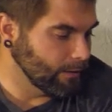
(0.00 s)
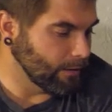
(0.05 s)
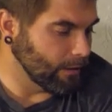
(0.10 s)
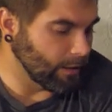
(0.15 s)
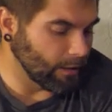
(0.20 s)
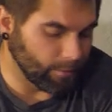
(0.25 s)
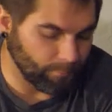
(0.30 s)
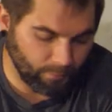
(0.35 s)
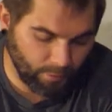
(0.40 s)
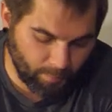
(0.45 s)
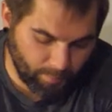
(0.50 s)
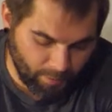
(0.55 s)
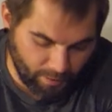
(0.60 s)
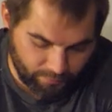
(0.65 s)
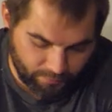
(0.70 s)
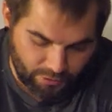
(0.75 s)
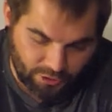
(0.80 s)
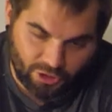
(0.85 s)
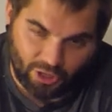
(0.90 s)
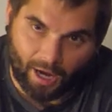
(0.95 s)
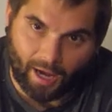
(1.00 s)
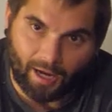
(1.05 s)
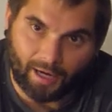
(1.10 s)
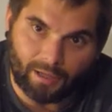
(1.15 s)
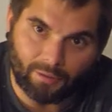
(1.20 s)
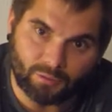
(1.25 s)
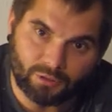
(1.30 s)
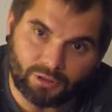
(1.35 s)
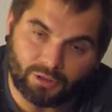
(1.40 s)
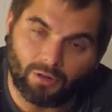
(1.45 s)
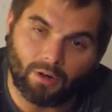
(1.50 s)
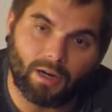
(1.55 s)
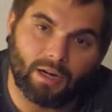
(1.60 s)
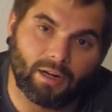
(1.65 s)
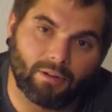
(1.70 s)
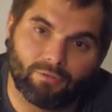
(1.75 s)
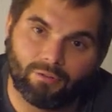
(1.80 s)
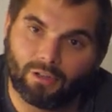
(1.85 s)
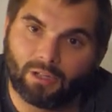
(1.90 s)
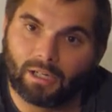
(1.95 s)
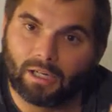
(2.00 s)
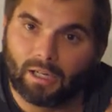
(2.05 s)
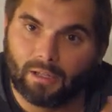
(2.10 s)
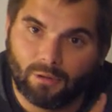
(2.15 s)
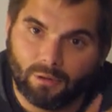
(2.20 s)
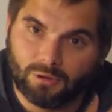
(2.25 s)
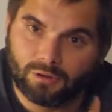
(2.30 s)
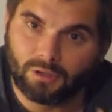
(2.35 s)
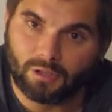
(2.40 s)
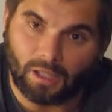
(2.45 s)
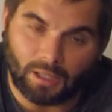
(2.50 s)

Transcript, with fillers: Um, the puffy jacket was great. I feel like I lose a